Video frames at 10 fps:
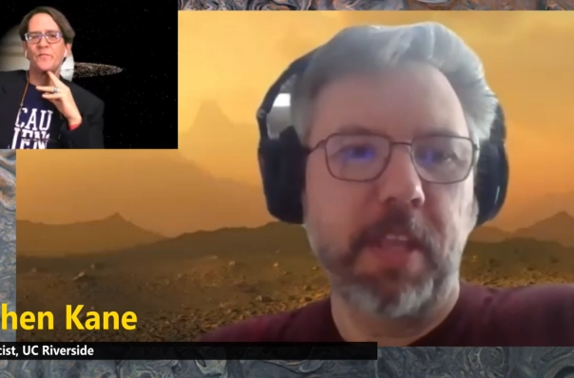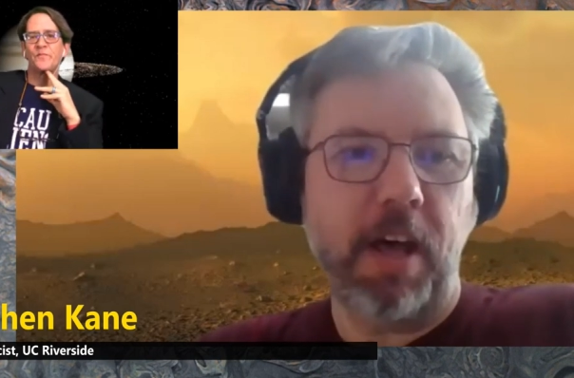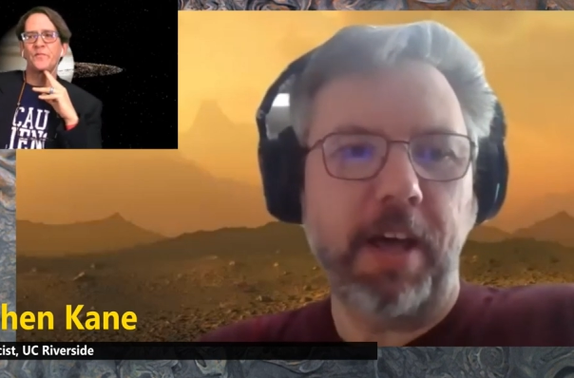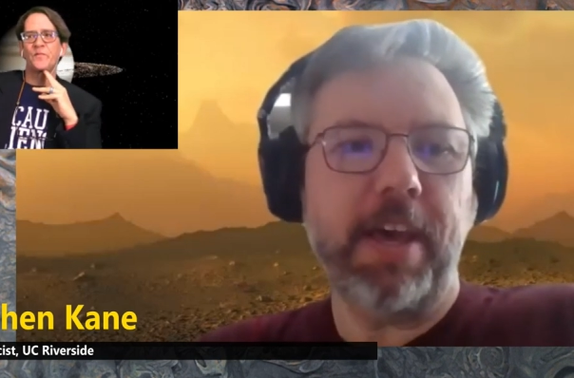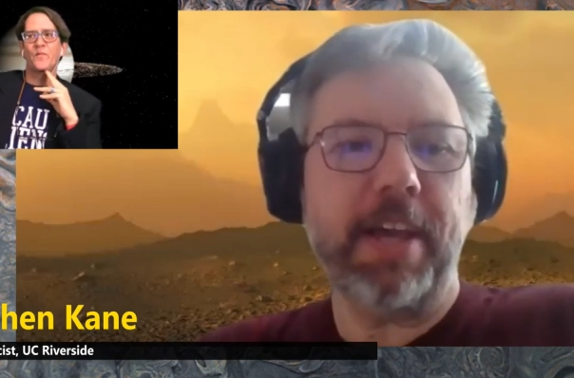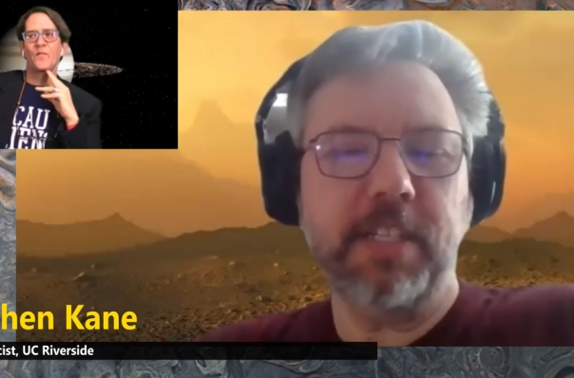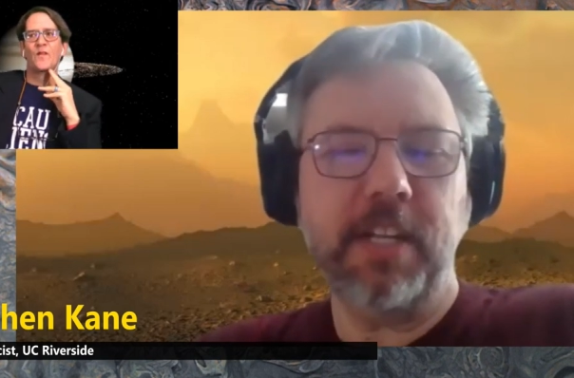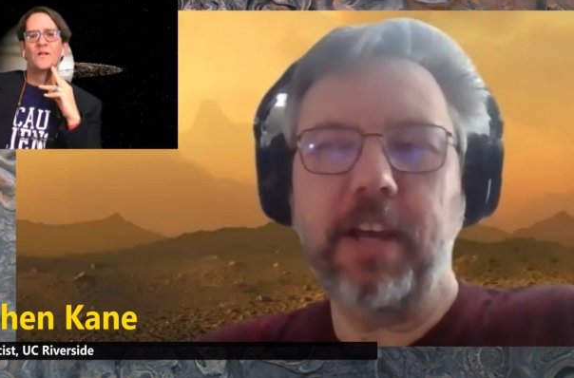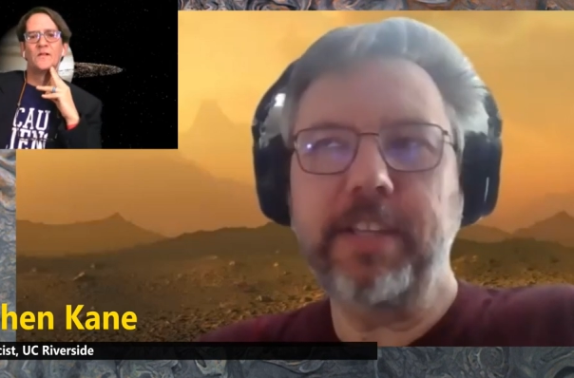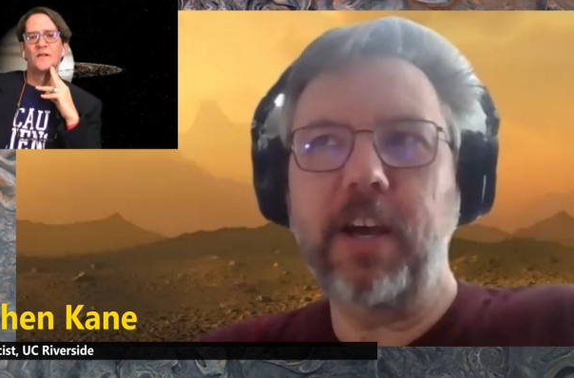Speaker 1: I actually
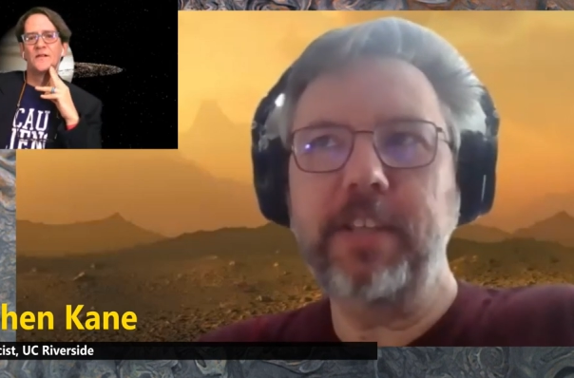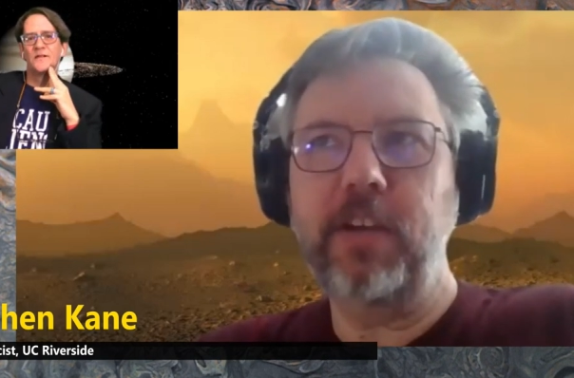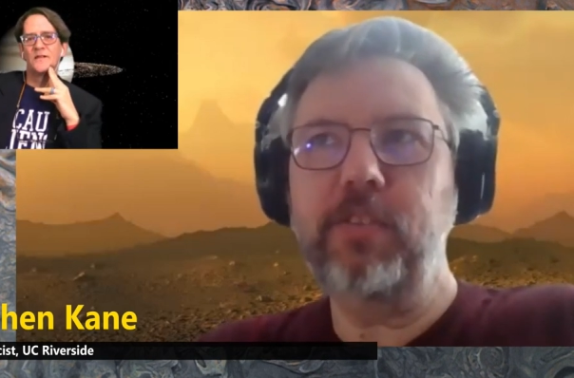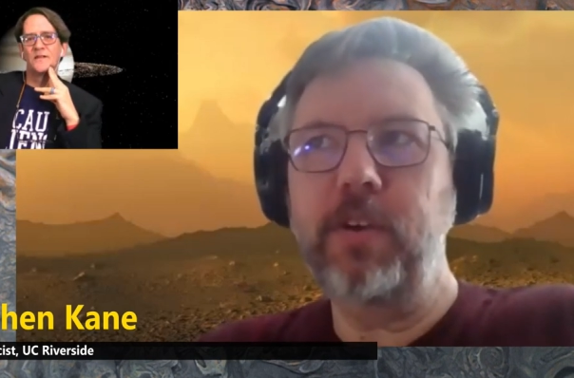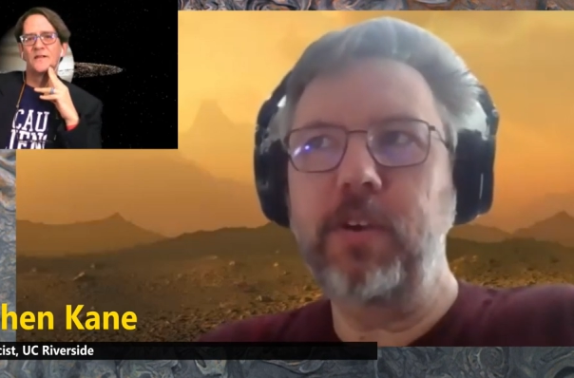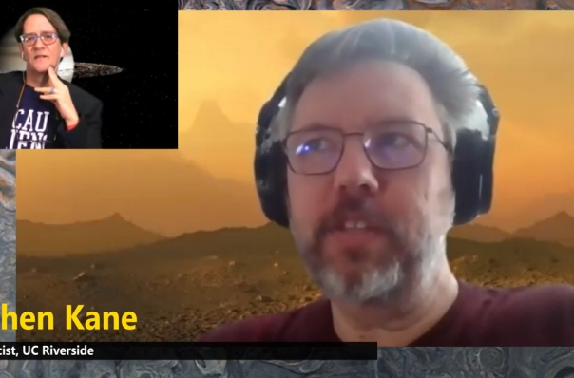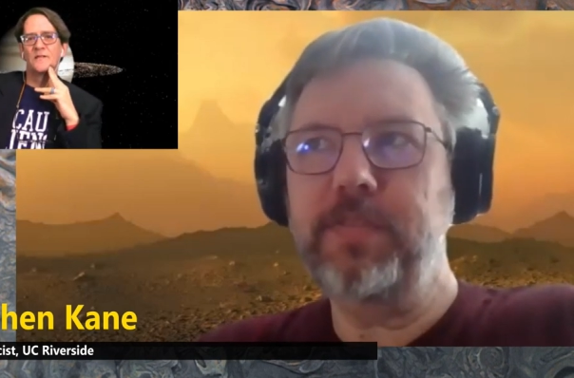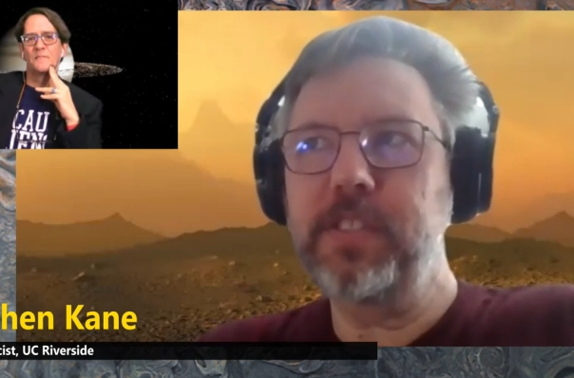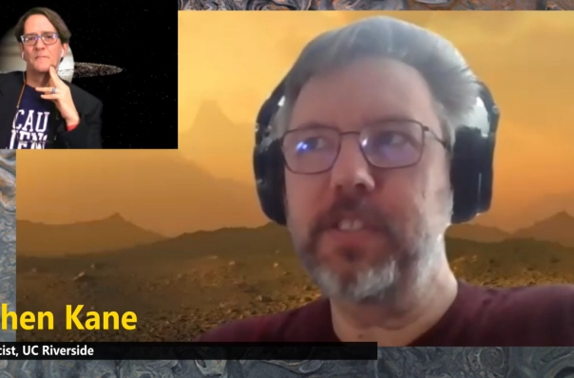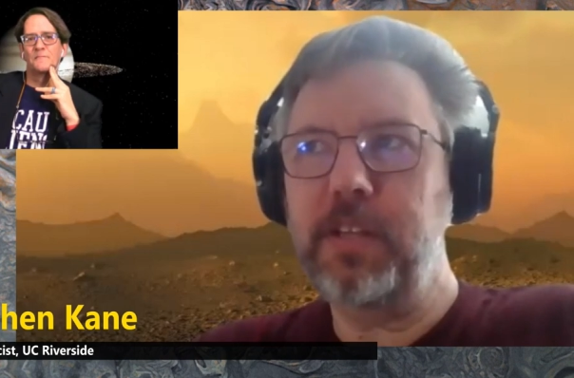I, I don't know this for
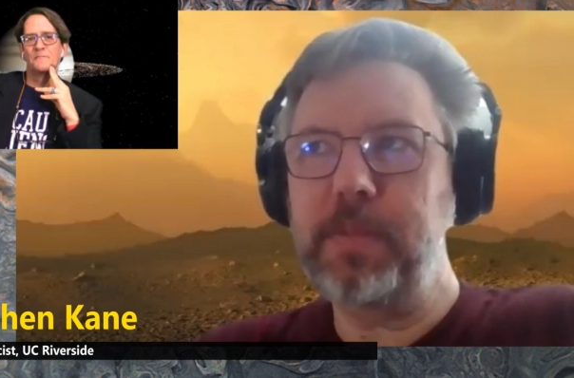certain,